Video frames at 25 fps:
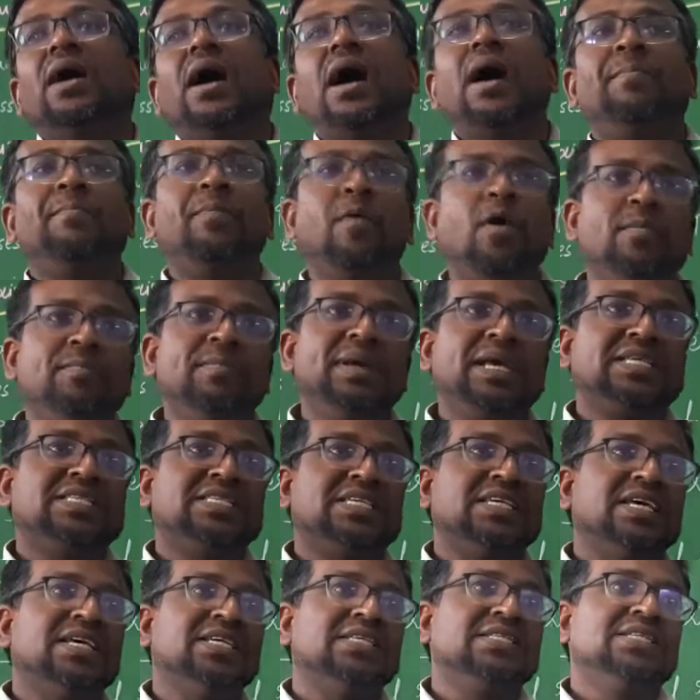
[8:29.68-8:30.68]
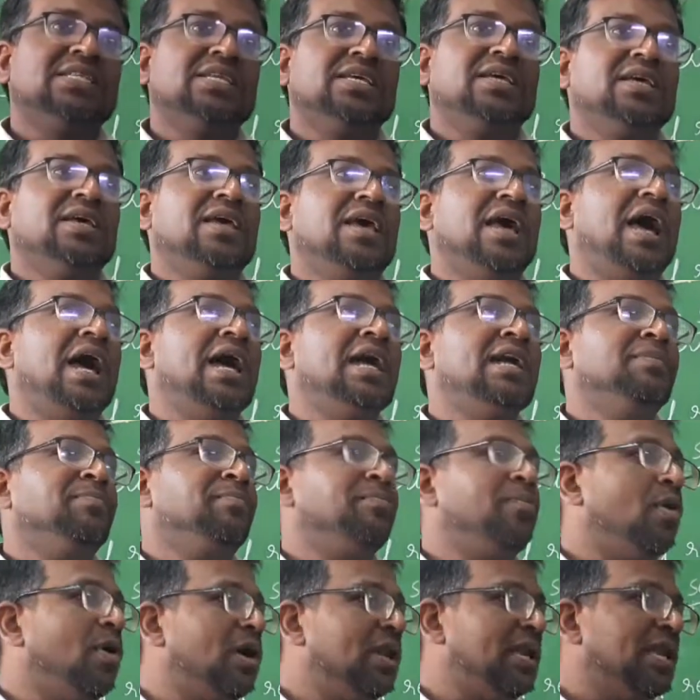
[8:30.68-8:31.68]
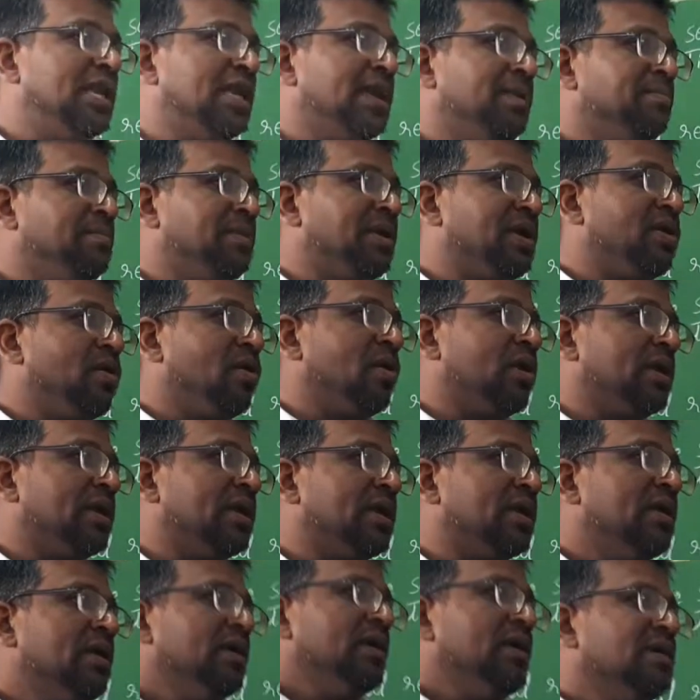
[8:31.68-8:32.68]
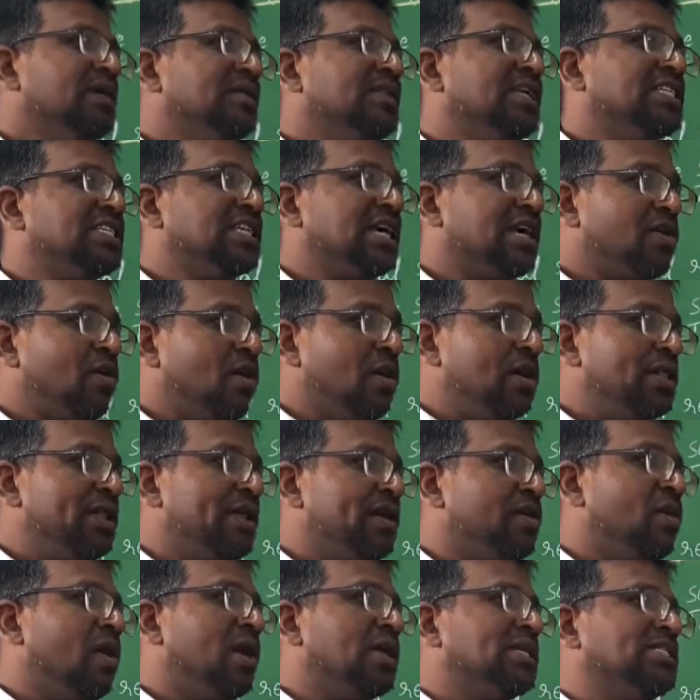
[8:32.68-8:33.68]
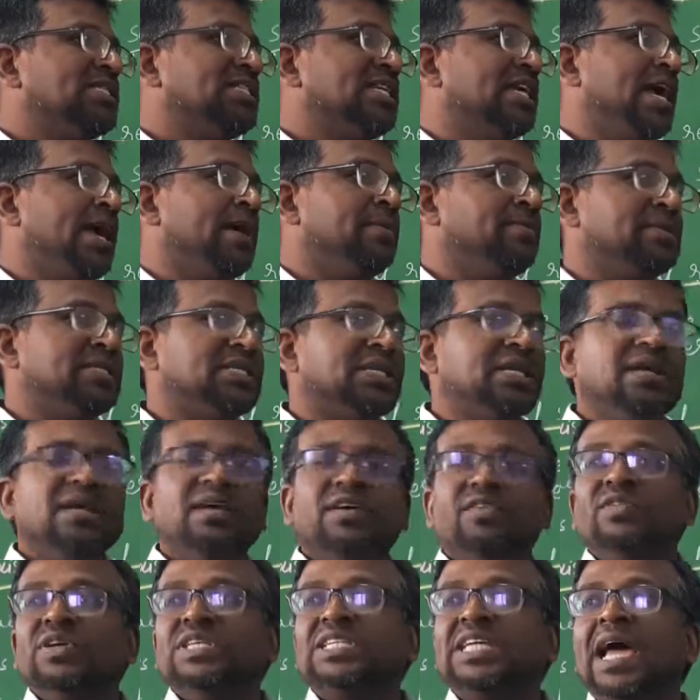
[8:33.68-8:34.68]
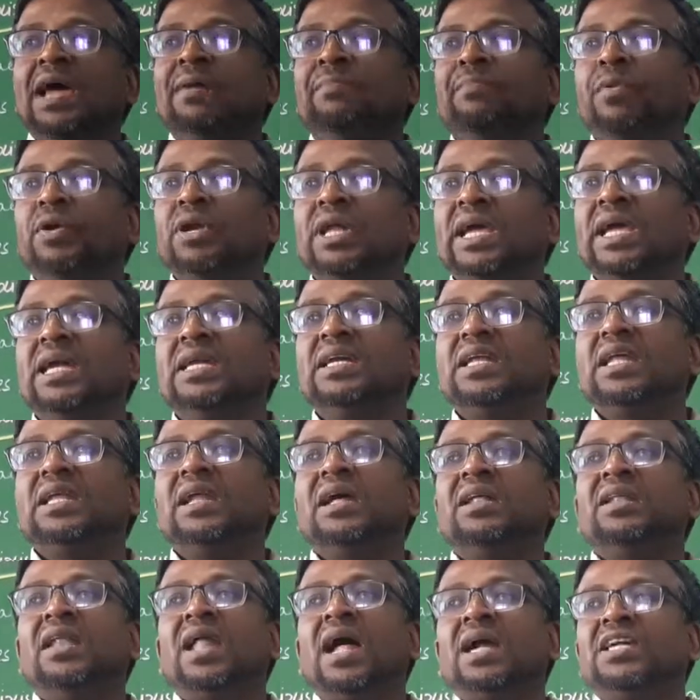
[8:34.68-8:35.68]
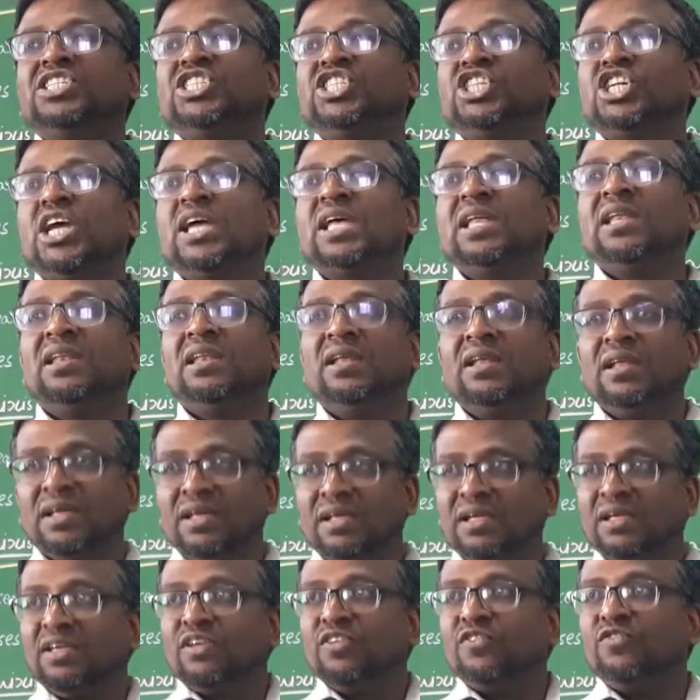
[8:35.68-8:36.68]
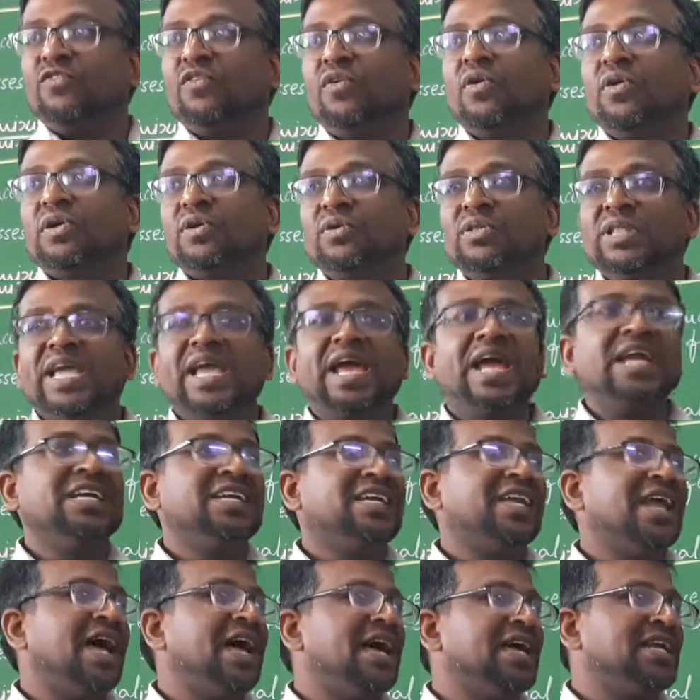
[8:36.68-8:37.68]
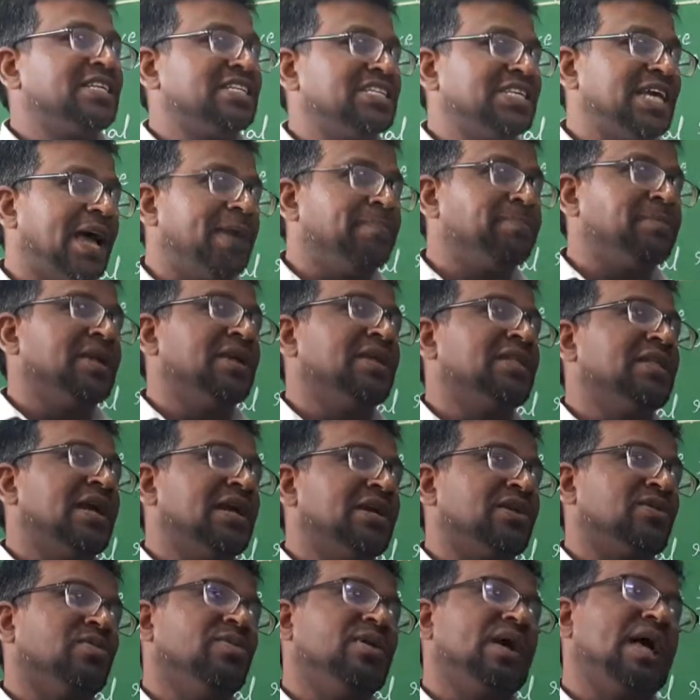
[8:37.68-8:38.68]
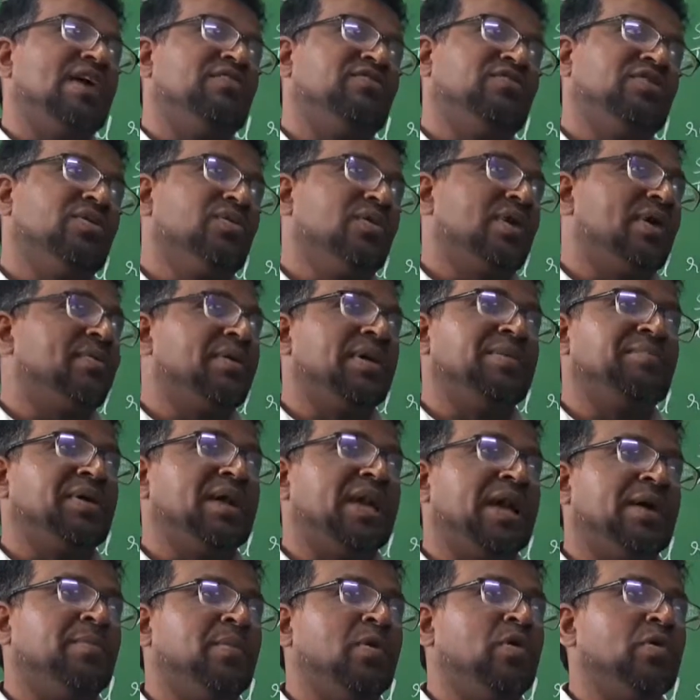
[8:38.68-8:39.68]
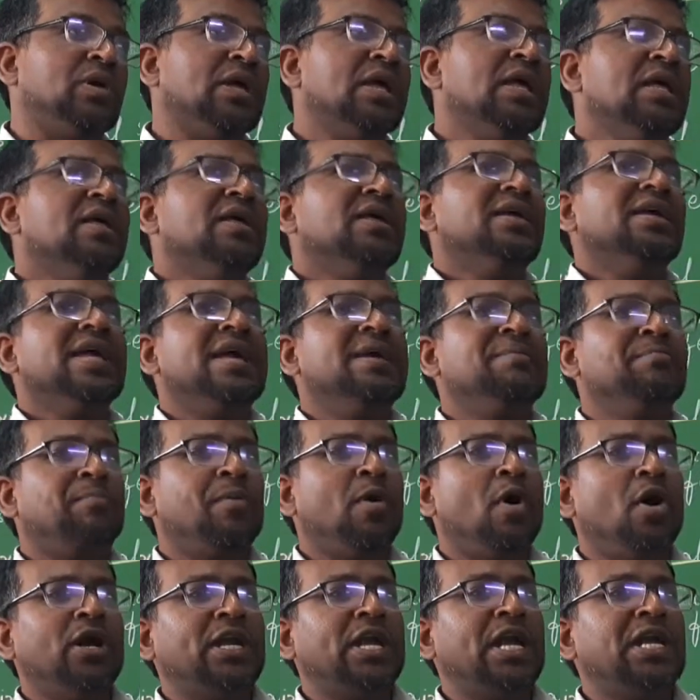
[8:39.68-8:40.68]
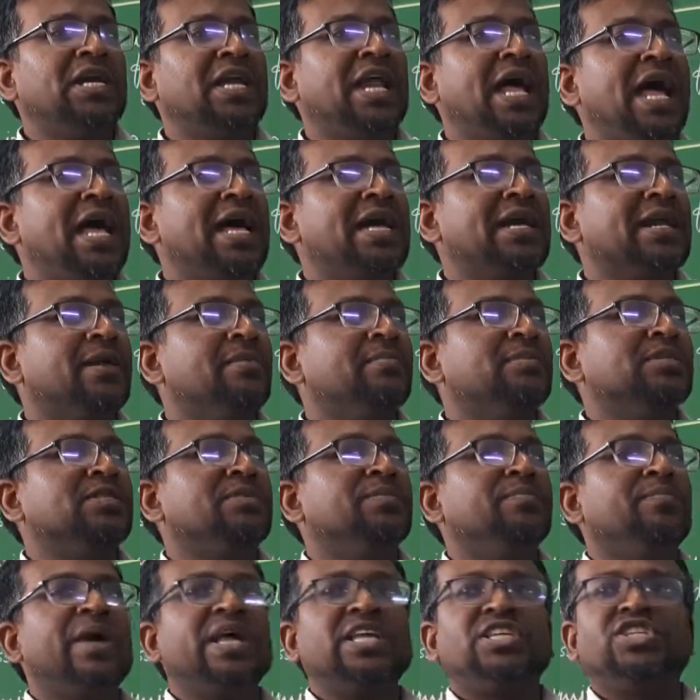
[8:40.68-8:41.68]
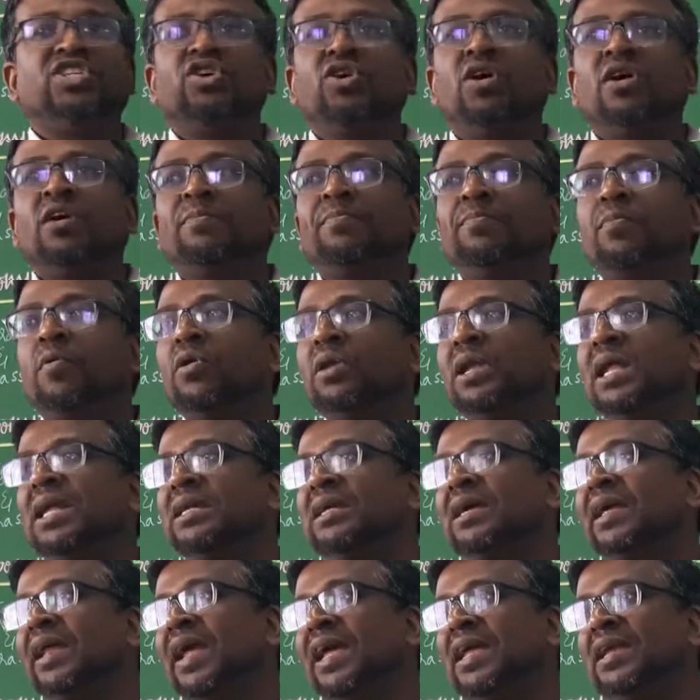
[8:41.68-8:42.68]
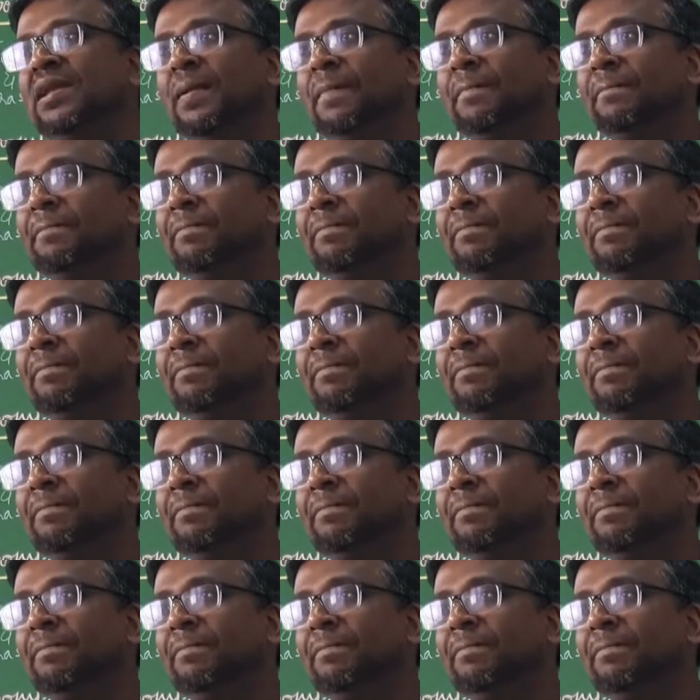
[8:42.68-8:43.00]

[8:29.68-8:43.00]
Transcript: apomixis and polyembryo. These are all the concepts which I am putting it in a nutshell for you, the entire chapter that you have to remember about. Important diagrams, mature pollen grain,